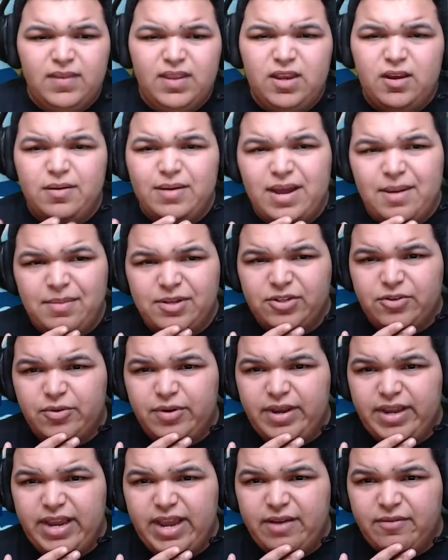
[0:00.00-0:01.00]
you know, I'm
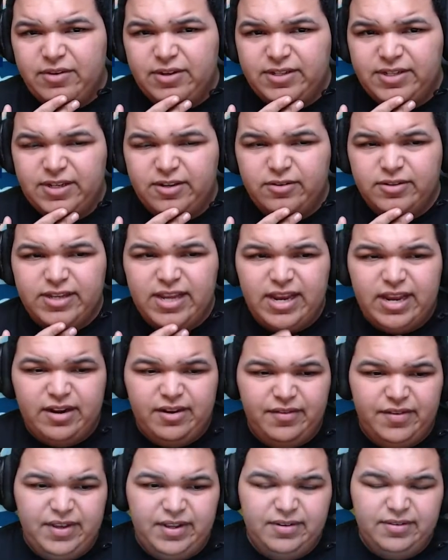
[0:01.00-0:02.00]
enjoying every single
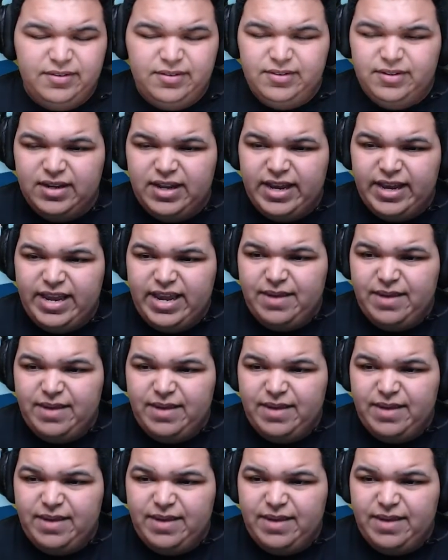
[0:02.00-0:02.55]
second of it. I